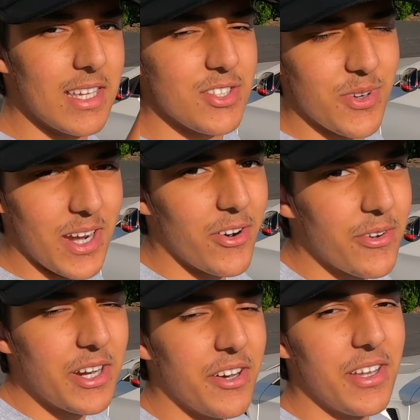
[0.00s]
This right
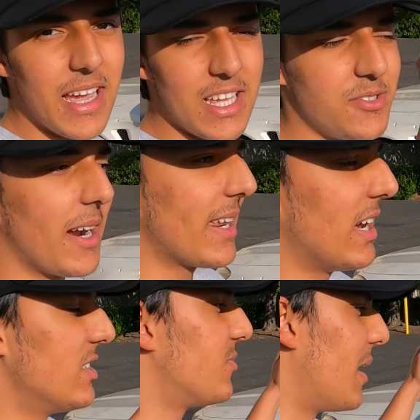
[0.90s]
over here you guys
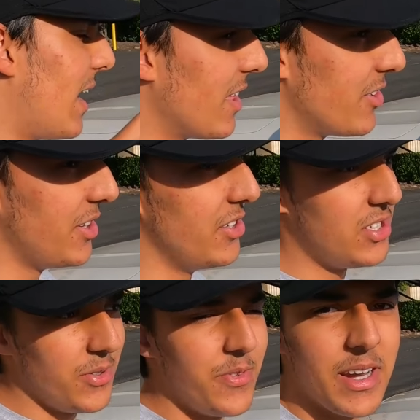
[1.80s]
recognize from my other
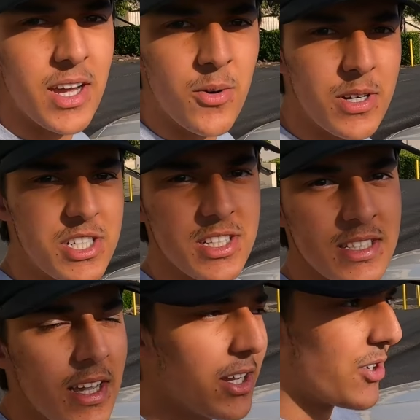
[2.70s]
YouTube video, which
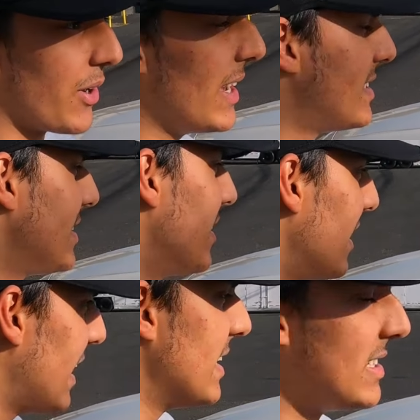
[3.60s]
is
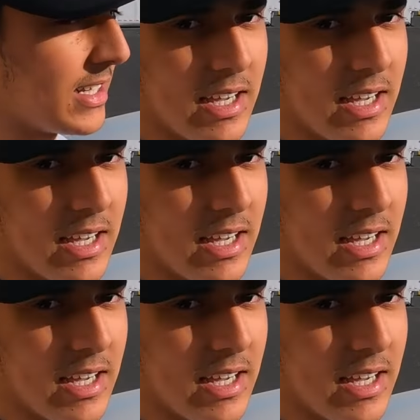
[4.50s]
CLA's